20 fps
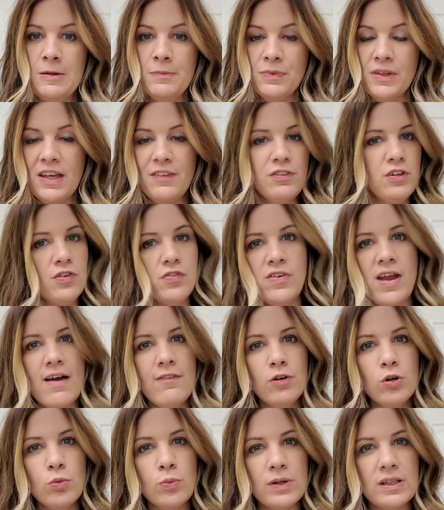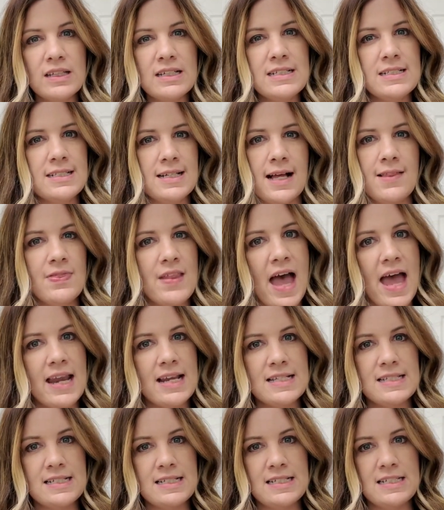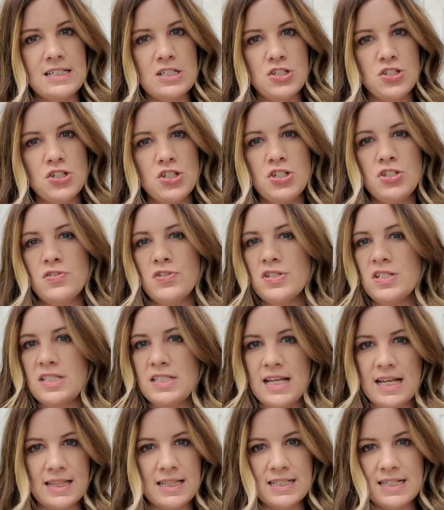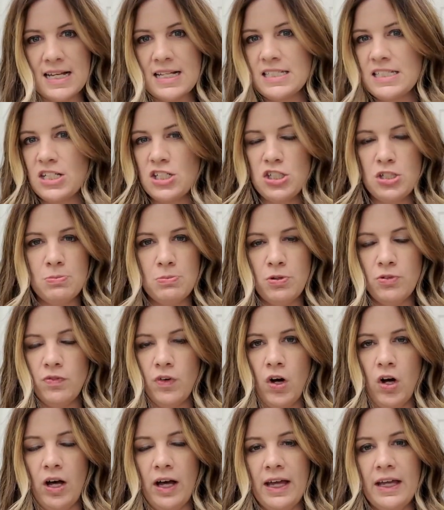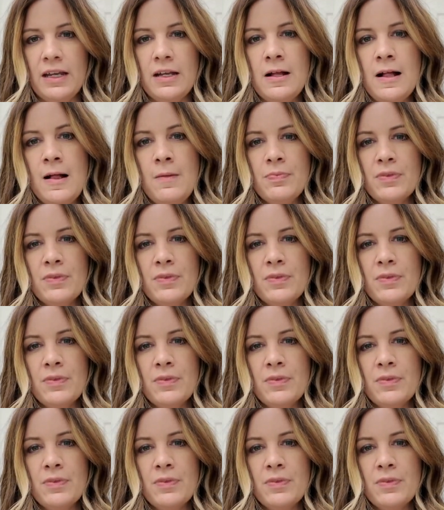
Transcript: If you've never really done that as a teacher, you just take the test and you move on,